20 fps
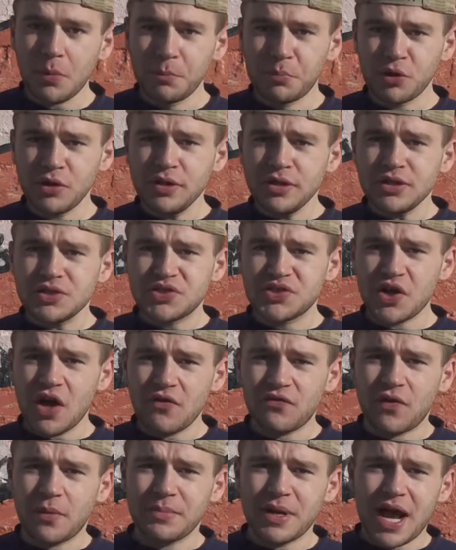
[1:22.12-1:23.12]
Pretty good
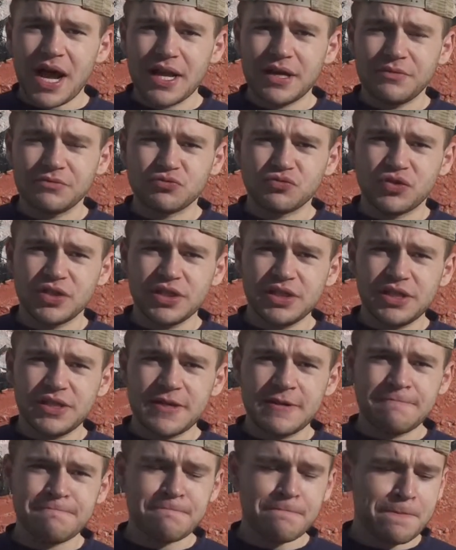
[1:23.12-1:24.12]
stuff. I'm not
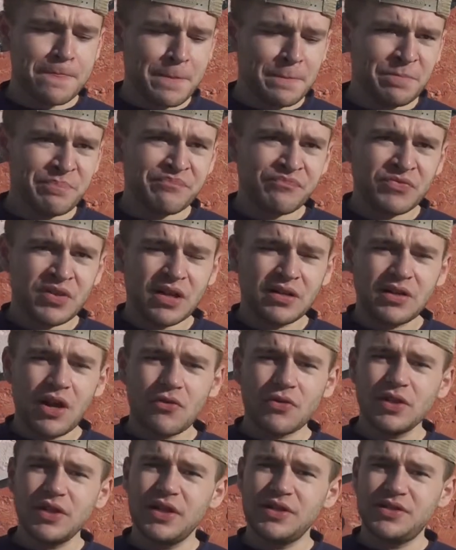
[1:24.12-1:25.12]
really
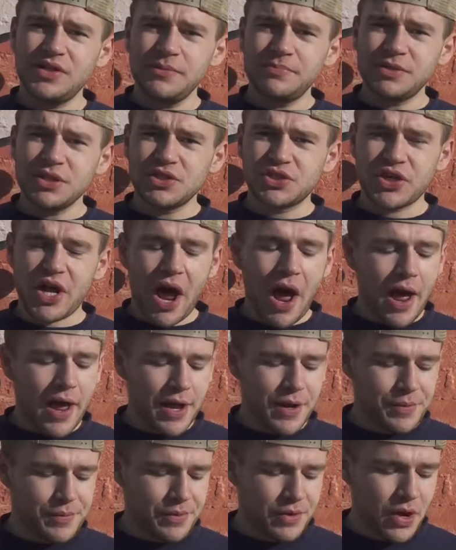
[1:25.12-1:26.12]
a deep dish guy.
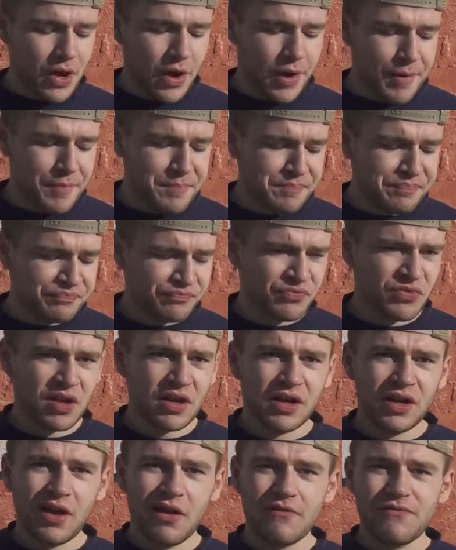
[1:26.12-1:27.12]
If
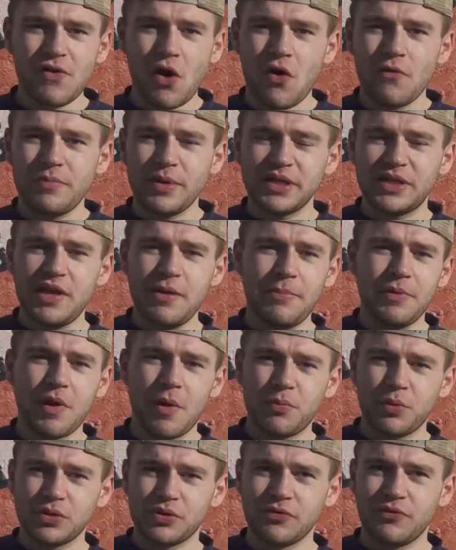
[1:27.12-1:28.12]
y'all have been keeping
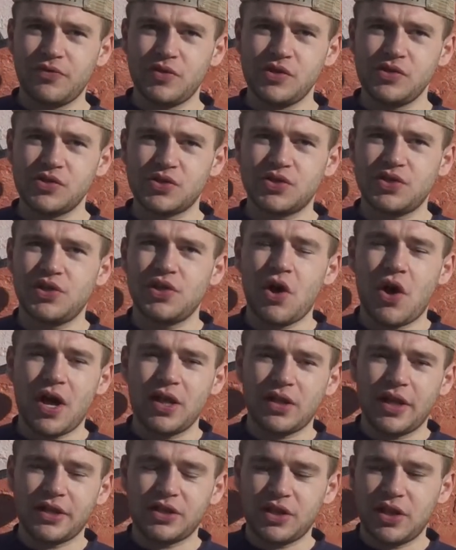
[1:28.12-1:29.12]
up with the reviews, you know I
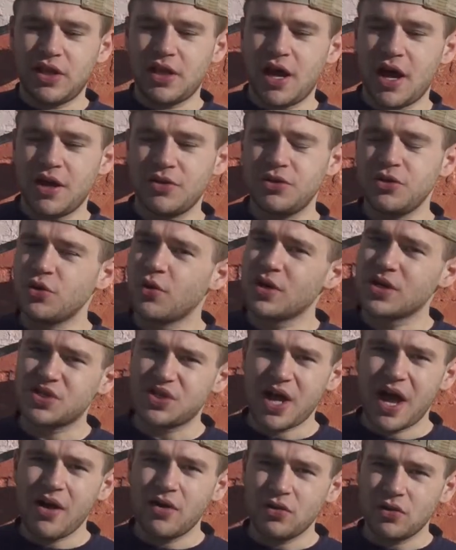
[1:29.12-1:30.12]
like the New York
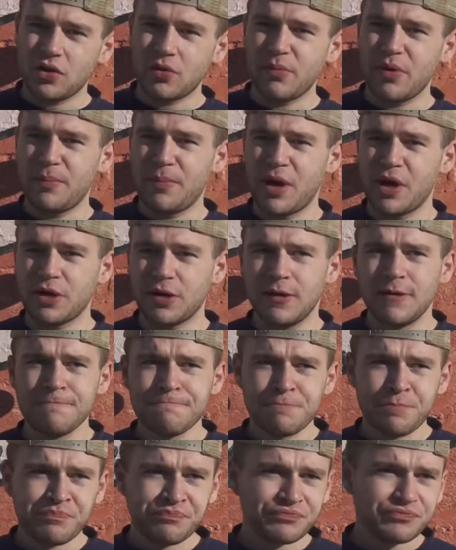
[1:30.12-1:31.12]
style a little bit better.
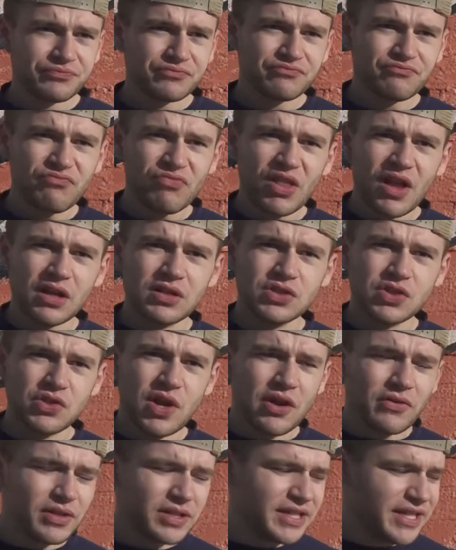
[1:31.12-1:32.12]
So
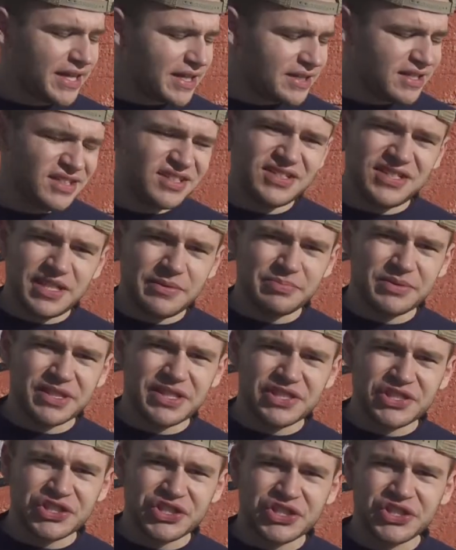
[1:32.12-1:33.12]
not really into the deep
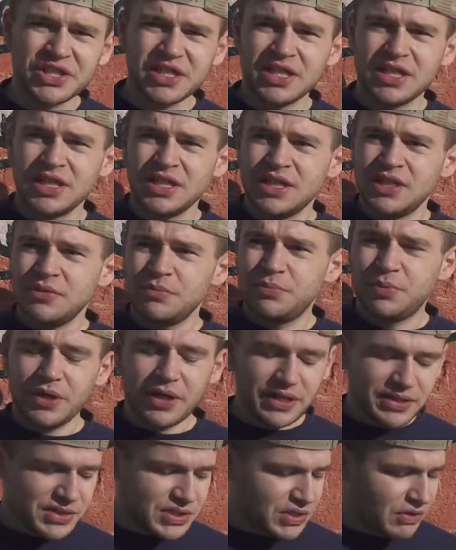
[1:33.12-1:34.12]
dish,
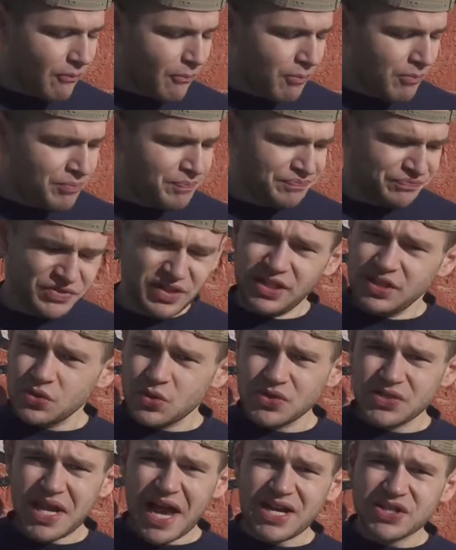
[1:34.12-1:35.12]
but this
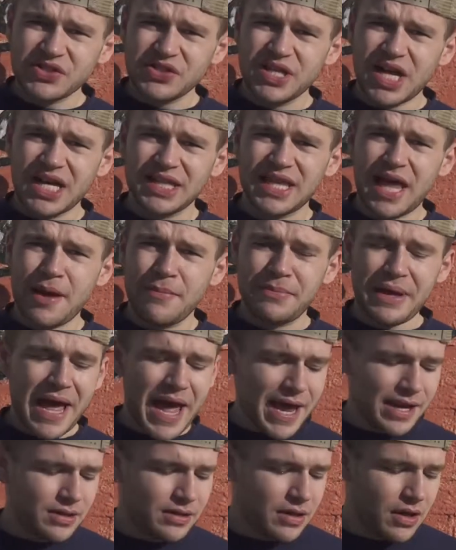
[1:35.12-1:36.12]
one's actually not that
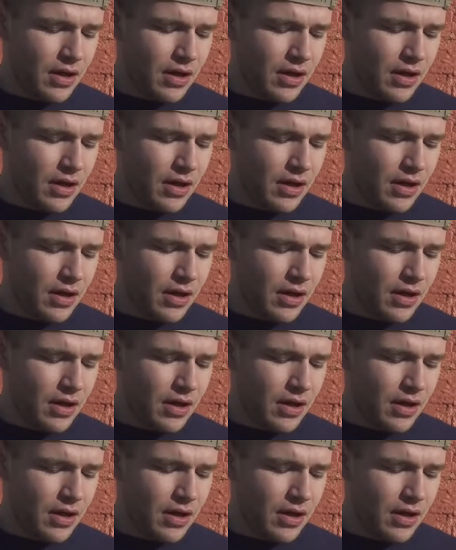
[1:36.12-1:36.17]
bad.